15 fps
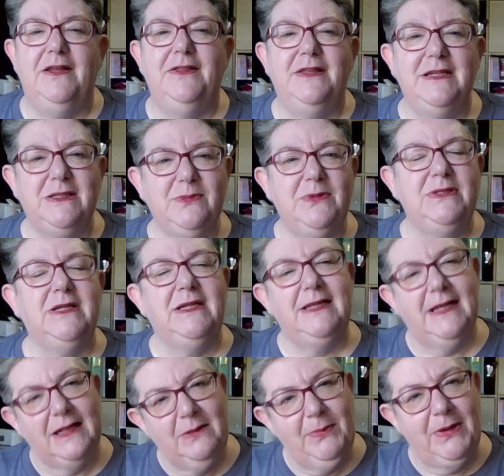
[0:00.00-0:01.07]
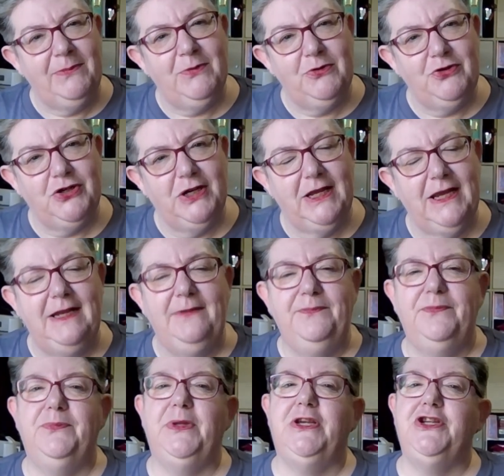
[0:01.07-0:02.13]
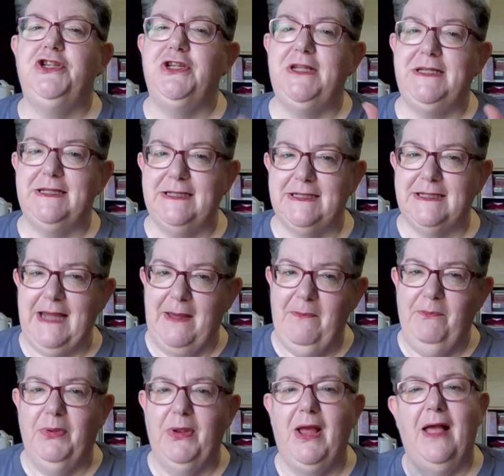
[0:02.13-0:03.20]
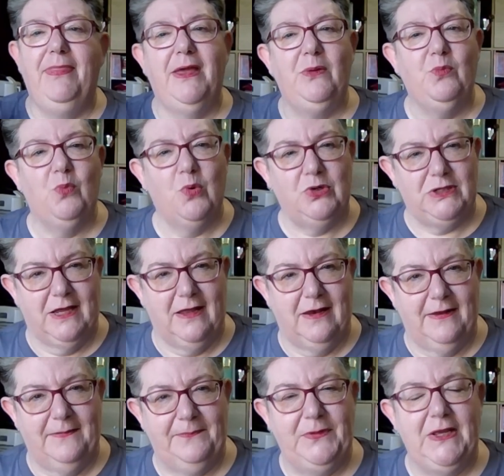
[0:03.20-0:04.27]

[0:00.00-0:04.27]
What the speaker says: This one's a little bit more tricky because you need to stamp and then watercolour.